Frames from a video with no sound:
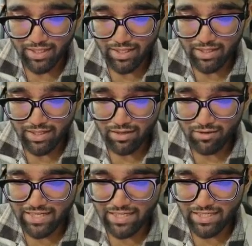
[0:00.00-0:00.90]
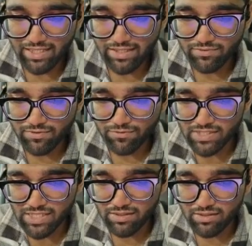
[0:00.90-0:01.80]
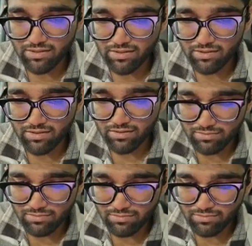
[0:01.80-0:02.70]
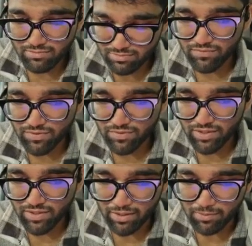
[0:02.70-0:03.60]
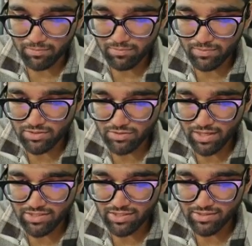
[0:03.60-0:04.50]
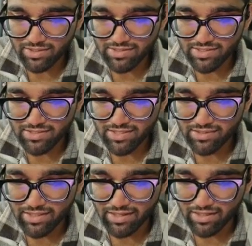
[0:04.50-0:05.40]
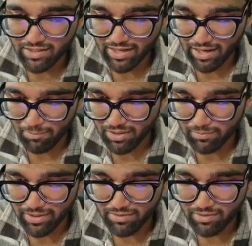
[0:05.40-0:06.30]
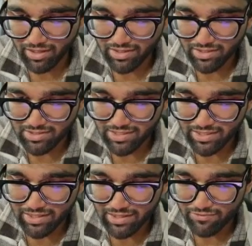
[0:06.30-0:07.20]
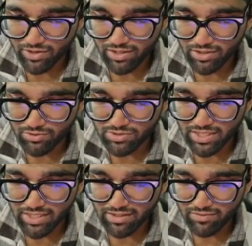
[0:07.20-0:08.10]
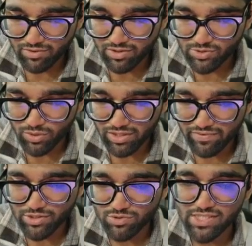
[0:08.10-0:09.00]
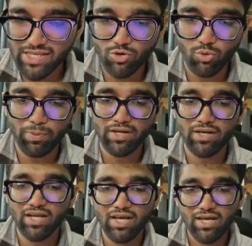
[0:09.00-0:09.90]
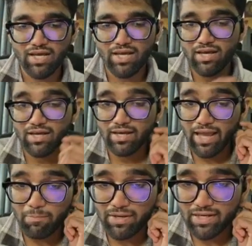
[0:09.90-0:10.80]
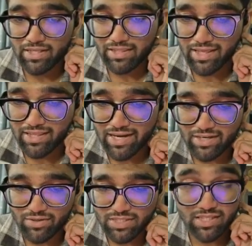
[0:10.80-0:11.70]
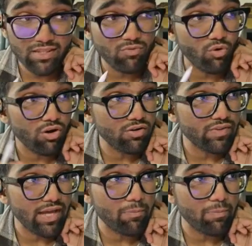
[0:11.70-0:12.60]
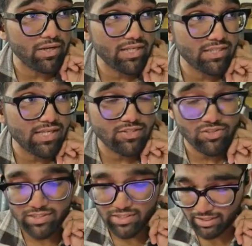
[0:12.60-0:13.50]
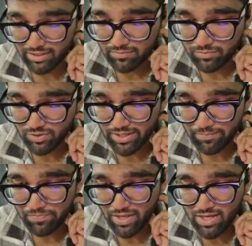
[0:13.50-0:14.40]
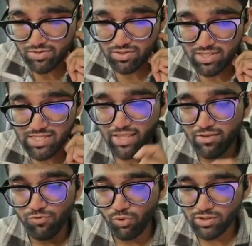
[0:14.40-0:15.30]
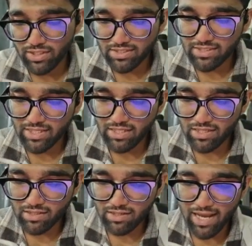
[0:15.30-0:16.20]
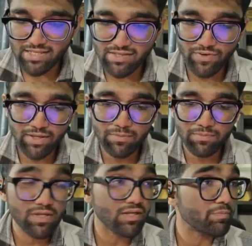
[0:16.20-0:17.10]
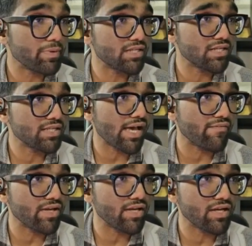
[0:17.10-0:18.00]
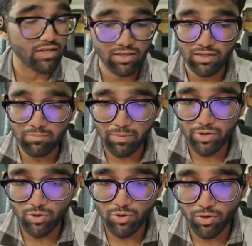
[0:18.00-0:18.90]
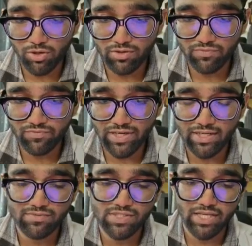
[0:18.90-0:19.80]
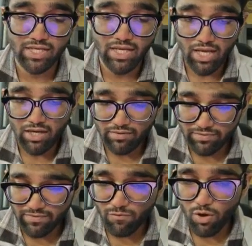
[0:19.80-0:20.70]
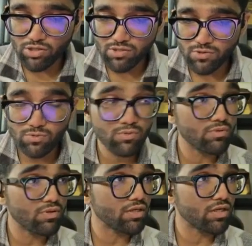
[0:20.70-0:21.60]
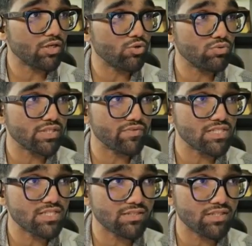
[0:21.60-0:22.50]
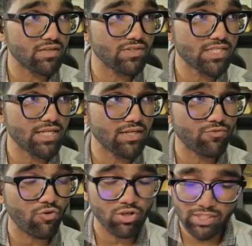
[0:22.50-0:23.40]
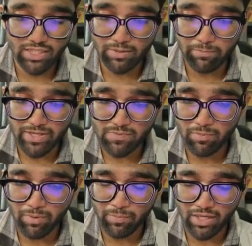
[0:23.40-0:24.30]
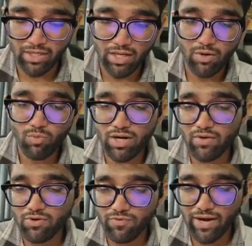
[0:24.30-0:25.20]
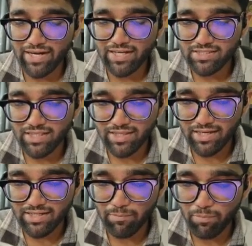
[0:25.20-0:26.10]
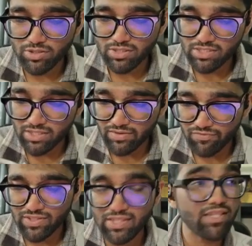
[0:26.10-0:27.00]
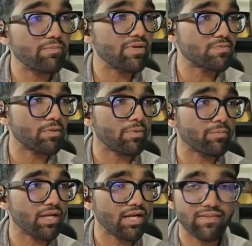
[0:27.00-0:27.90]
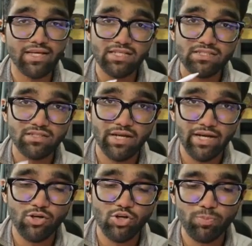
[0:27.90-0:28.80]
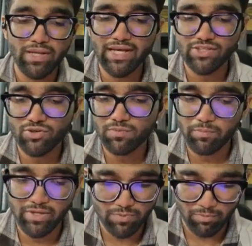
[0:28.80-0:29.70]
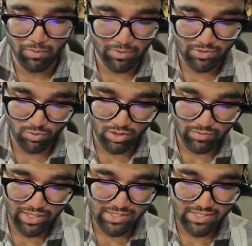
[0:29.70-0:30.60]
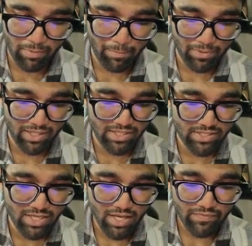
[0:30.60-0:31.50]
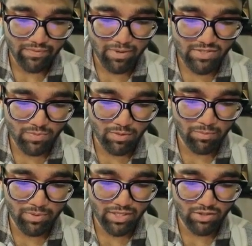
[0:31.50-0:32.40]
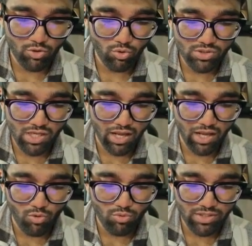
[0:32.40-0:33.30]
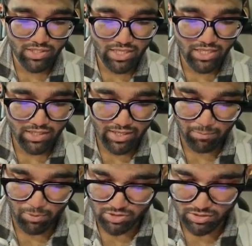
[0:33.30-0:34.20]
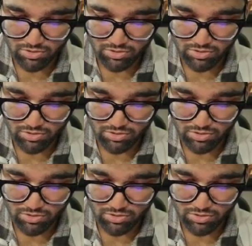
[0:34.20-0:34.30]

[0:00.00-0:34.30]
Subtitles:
Now, finally, we see thickening of the capillary bed. So actually, this is the thickened capillary bed, and it is a little difficult to see. It's only when you see an open capillary that you see that the wall of the capillary is actually thickened. Okay, so these are the four things that classify a patient as having membranoproliferative GN. Now, if I was to do silver staining for the basement membrane, what I would find is that there are deposits within the basement membrane, and there is duplication of the basement membrane. So what ends up happening is the basement membrane grows around the deposit.